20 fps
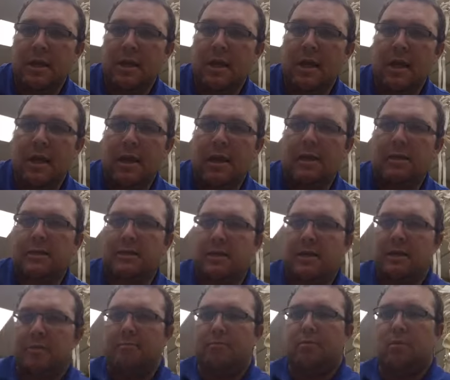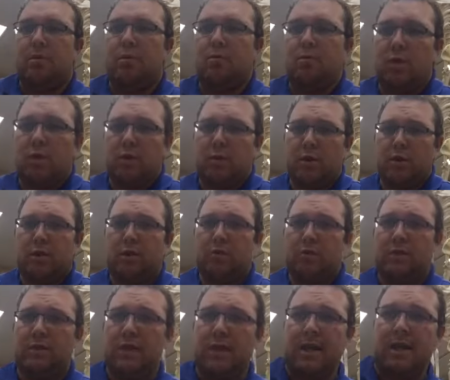And what I want to talk
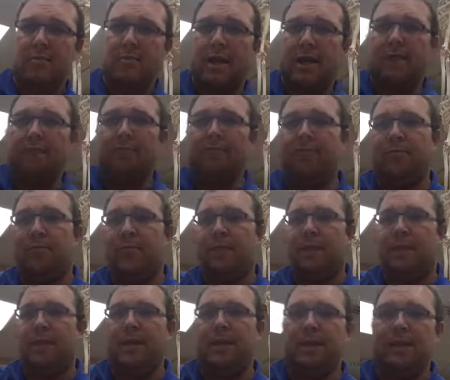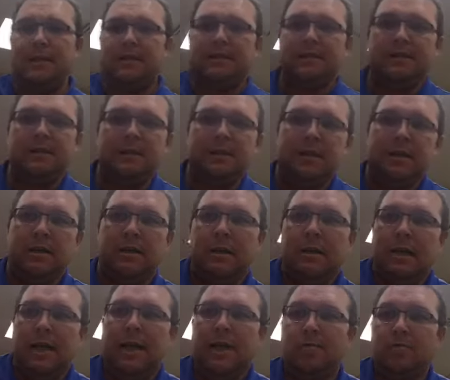today about is
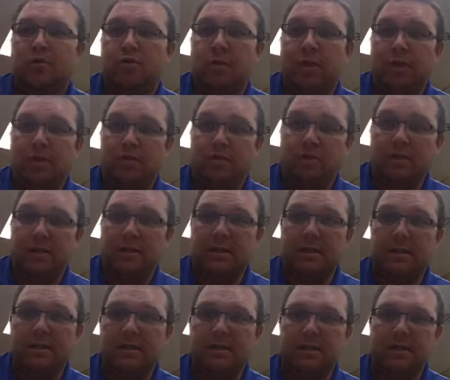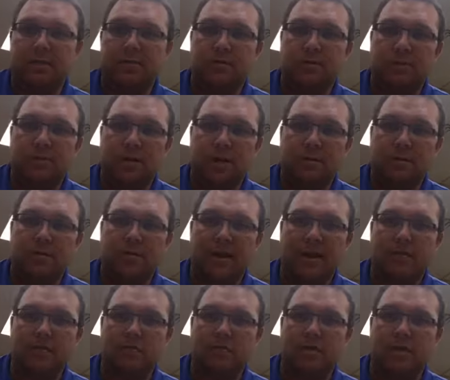hamstring injuries, different type of
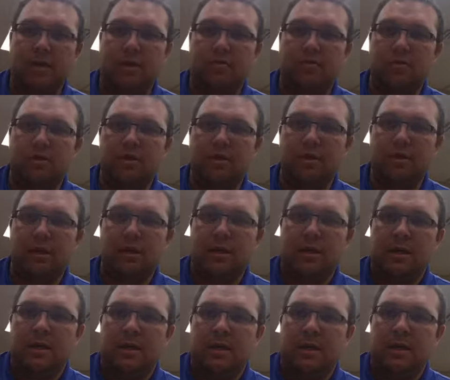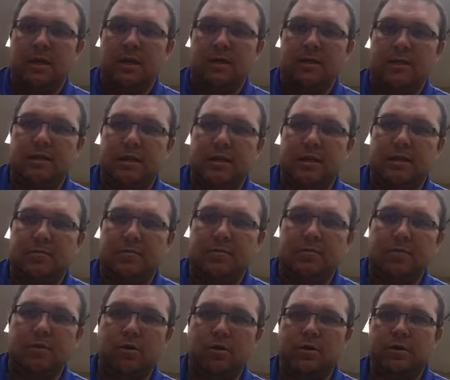hamstring injuries. And
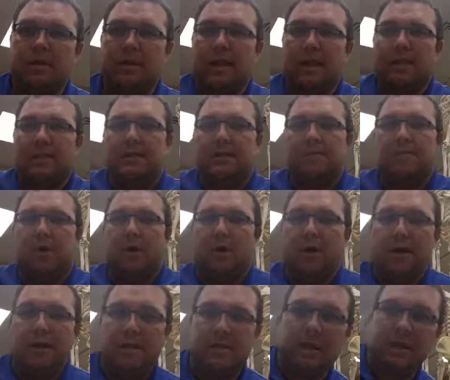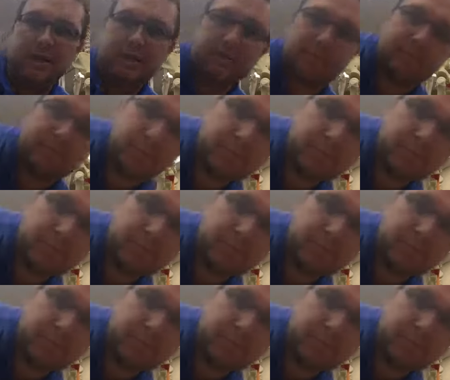we've got the skeleton behind us,